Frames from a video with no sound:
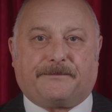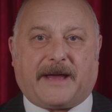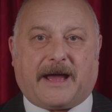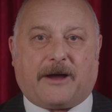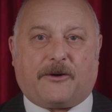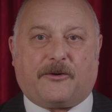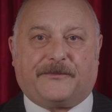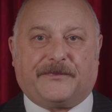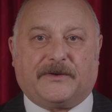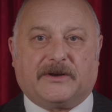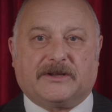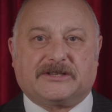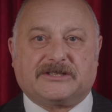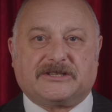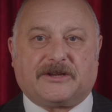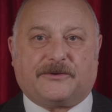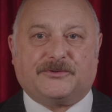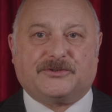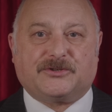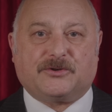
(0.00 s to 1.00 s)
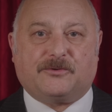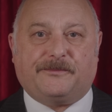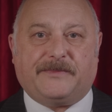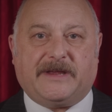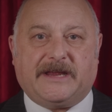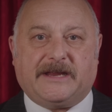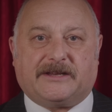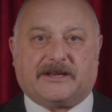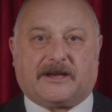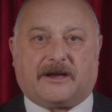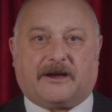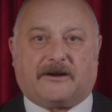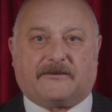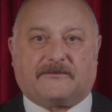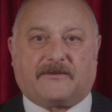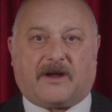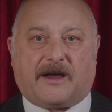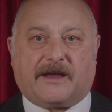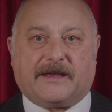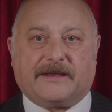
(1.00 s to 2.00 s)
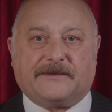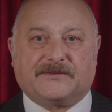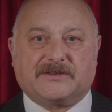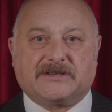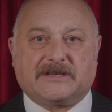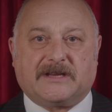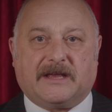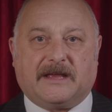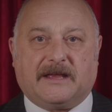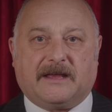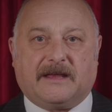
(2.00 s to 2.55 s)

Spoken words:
powerful as social media arrives,